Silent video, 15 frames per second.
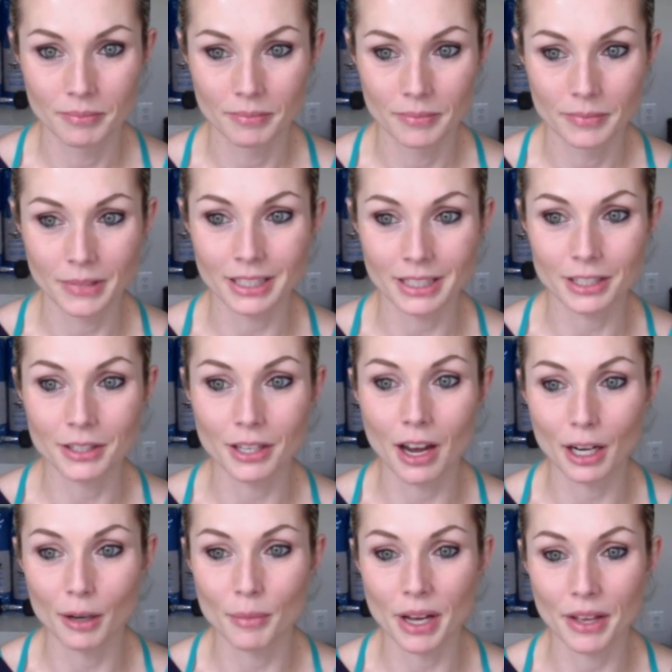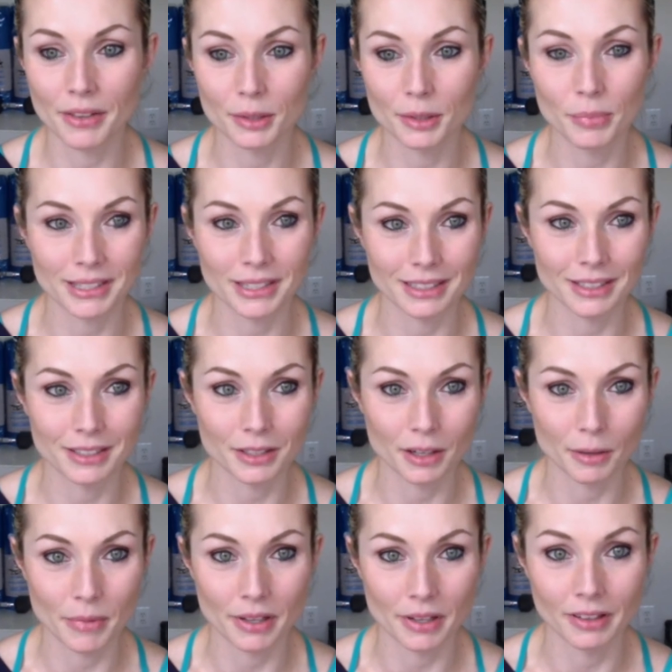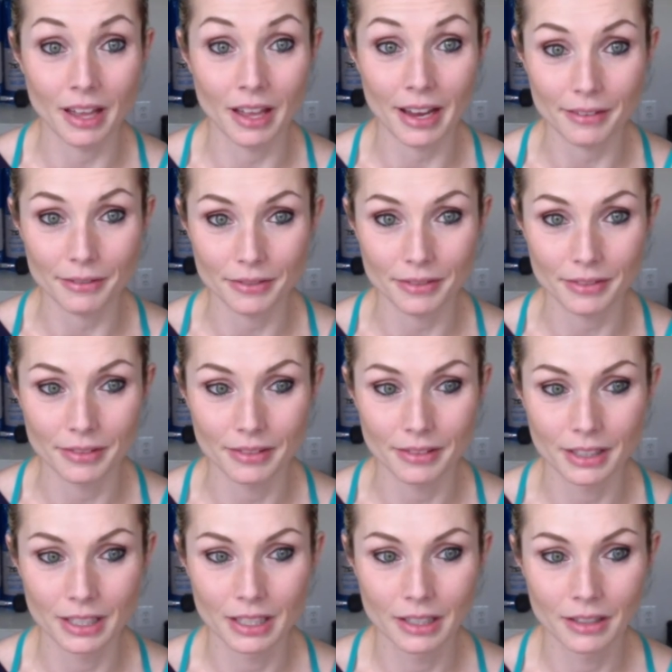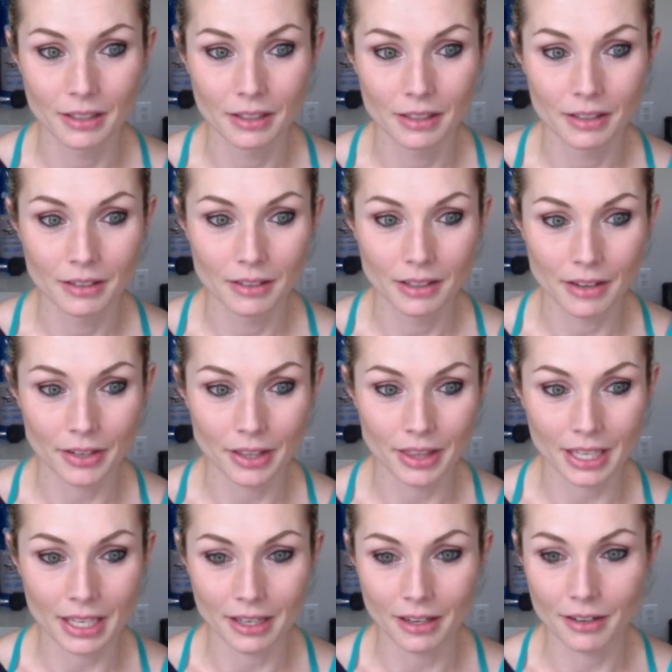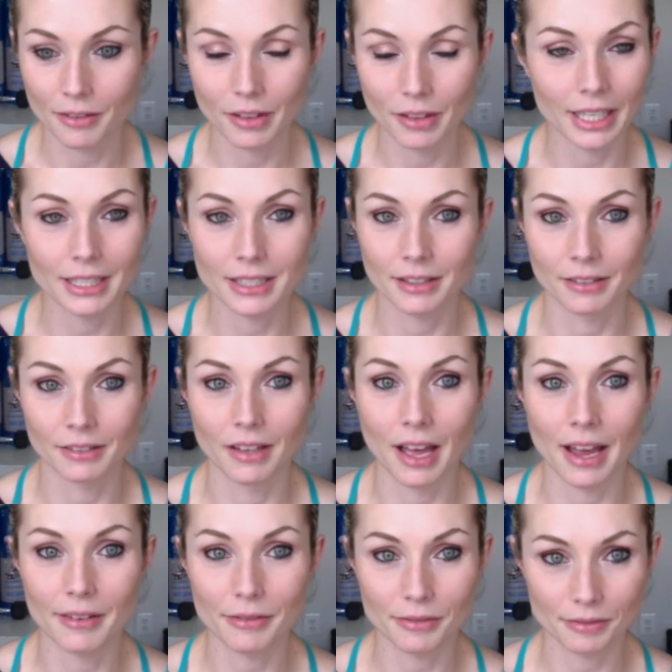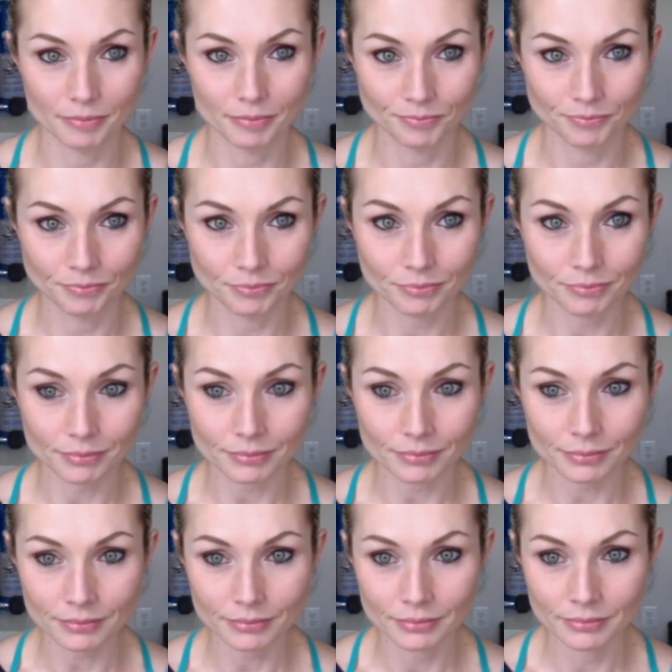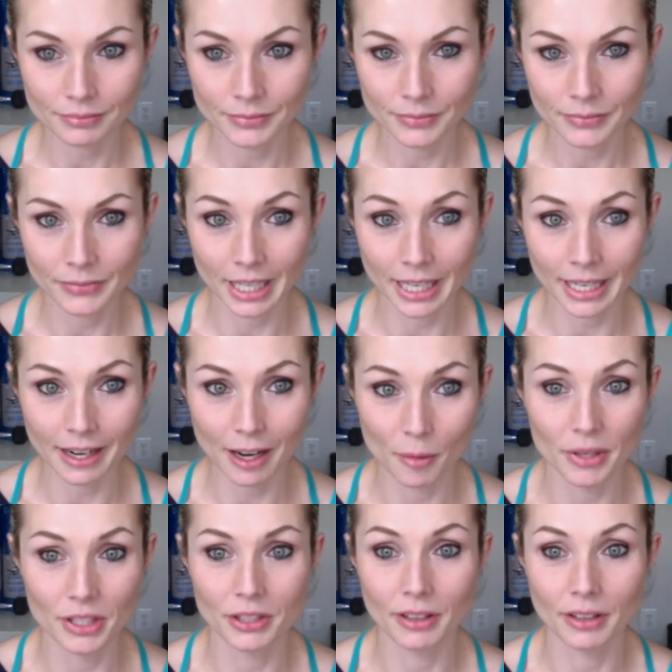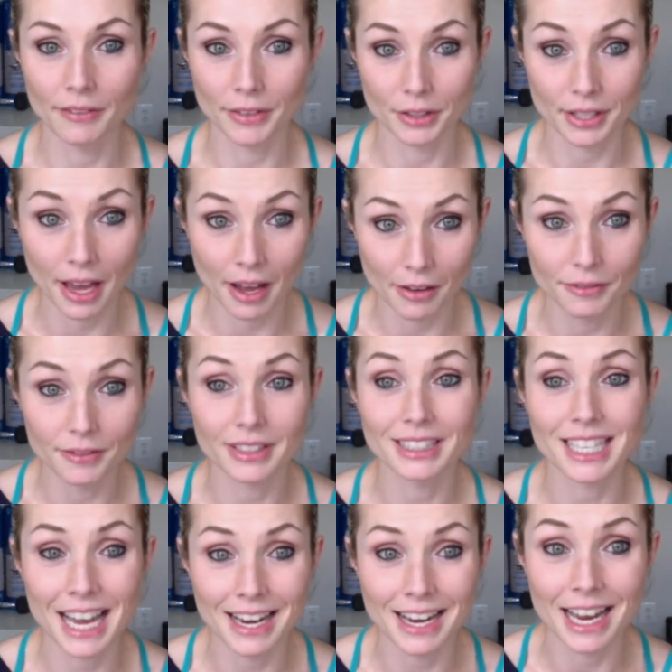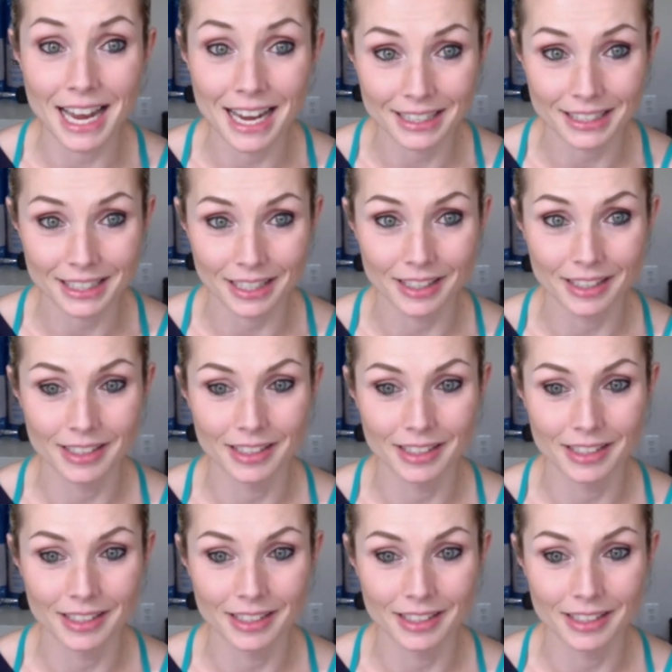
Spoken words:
I'm not just talking about this business, I'm talking about life. Everything here relates to your life. Right? How much you love yourself? 10x it.